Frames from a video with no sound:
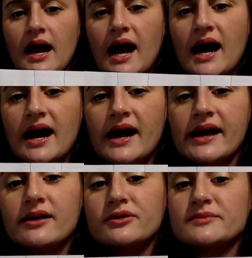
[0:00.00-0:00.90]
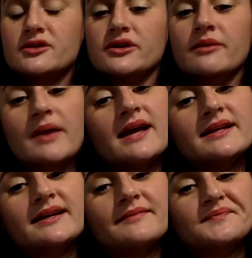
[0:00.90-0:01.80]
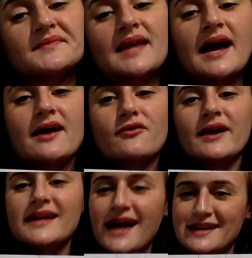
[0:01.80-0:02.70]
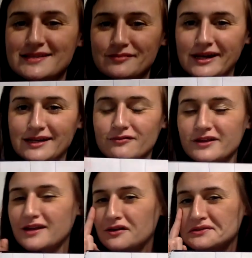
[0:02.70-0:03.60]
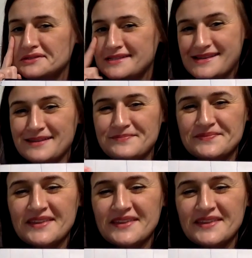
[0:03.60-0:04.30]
I was measuring a magnet. I already estimated without you seeing